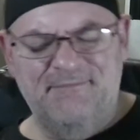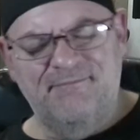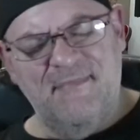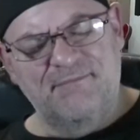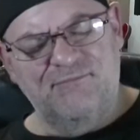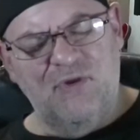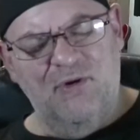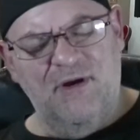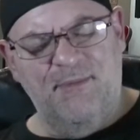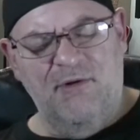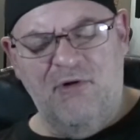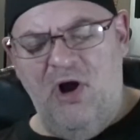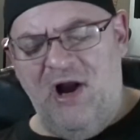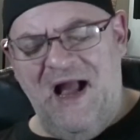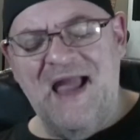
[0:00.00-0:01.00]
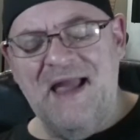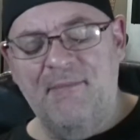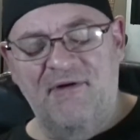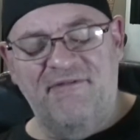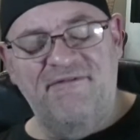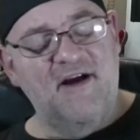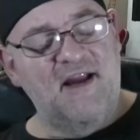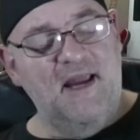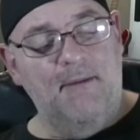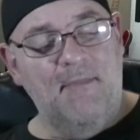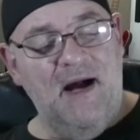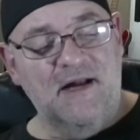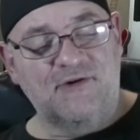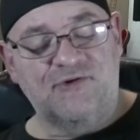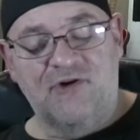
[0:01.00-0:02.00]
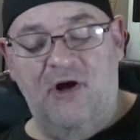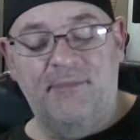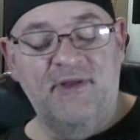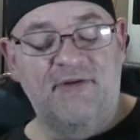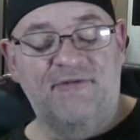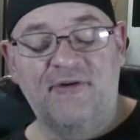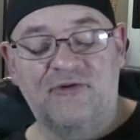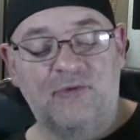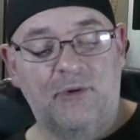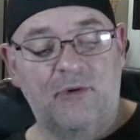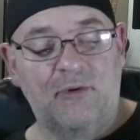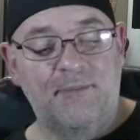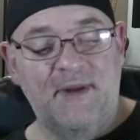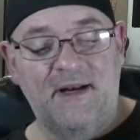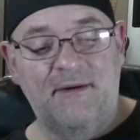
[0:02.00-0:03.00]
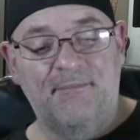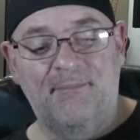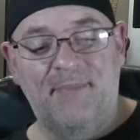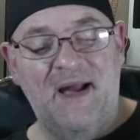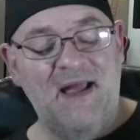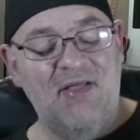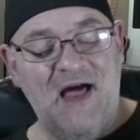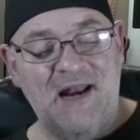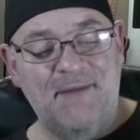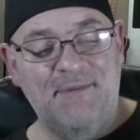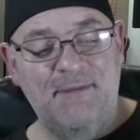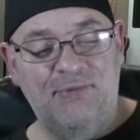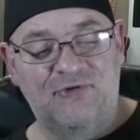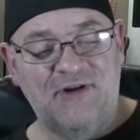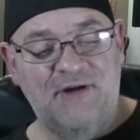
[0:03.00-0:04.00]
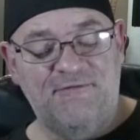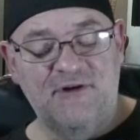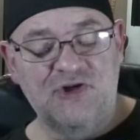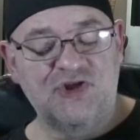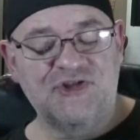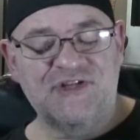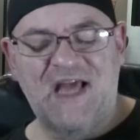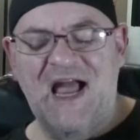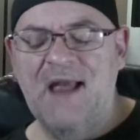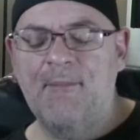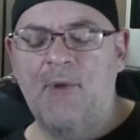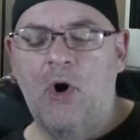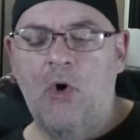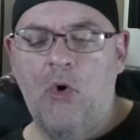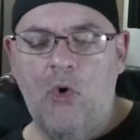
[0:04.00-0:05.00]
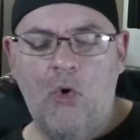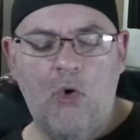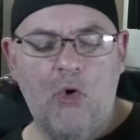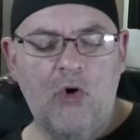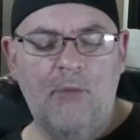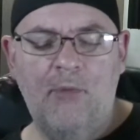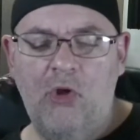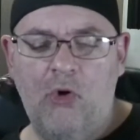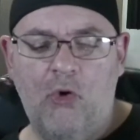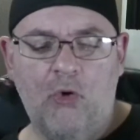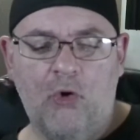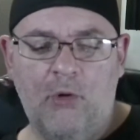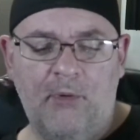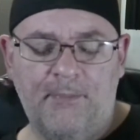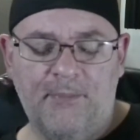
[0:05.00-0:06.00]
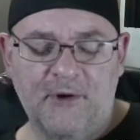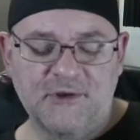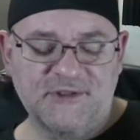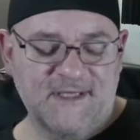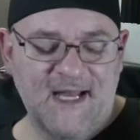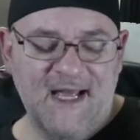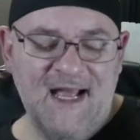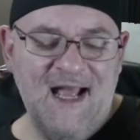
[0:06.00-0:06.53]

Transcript: Don't get me wrong. I am a fucking monster. I'll be the first one to admit it. By a lot of people's definitions, I am a horrible, horrible person.